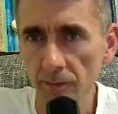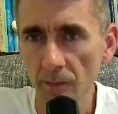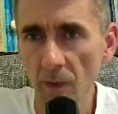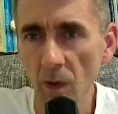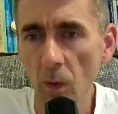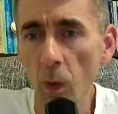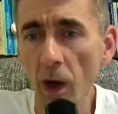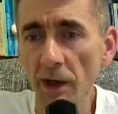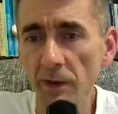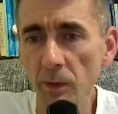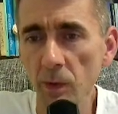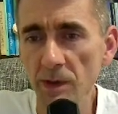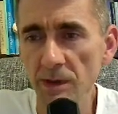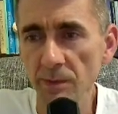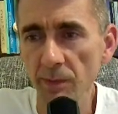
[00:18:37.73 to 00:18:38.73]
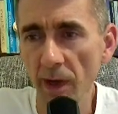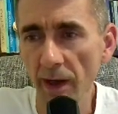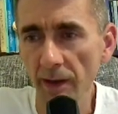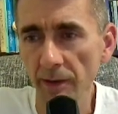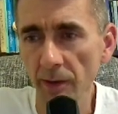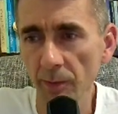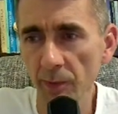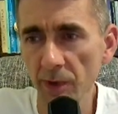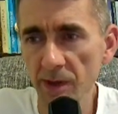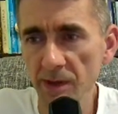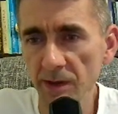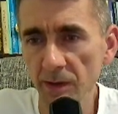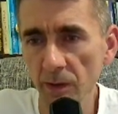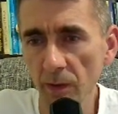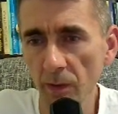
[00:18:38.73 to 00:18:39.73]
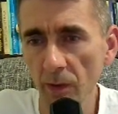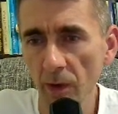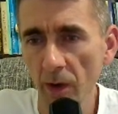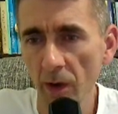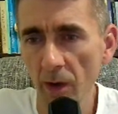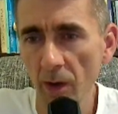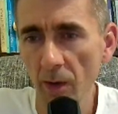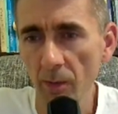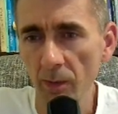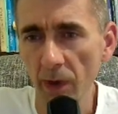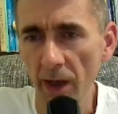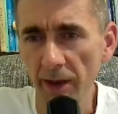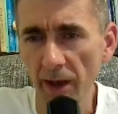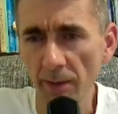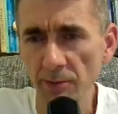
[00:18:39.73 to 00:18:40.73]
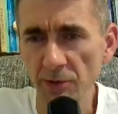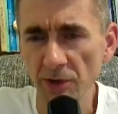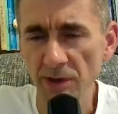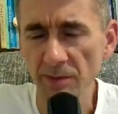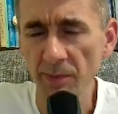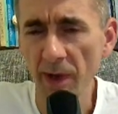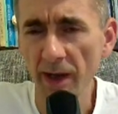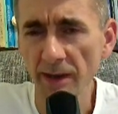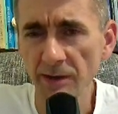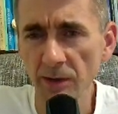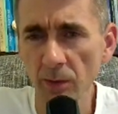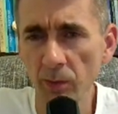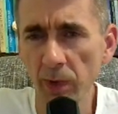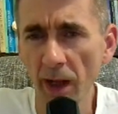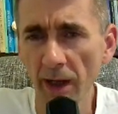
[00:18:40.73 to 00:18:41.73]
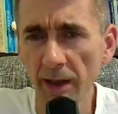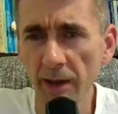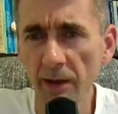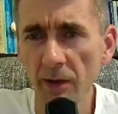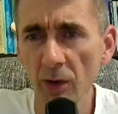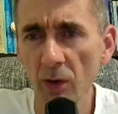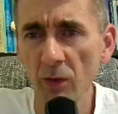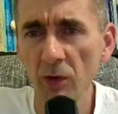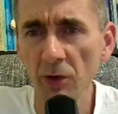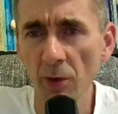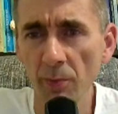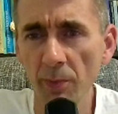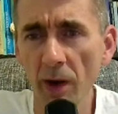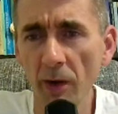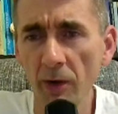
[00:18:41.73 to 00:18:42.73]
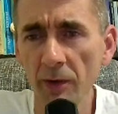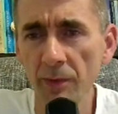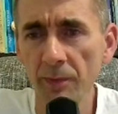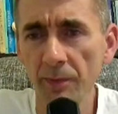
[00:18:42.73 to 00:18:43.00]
white wins back the piece, black captures back, so black won a pawn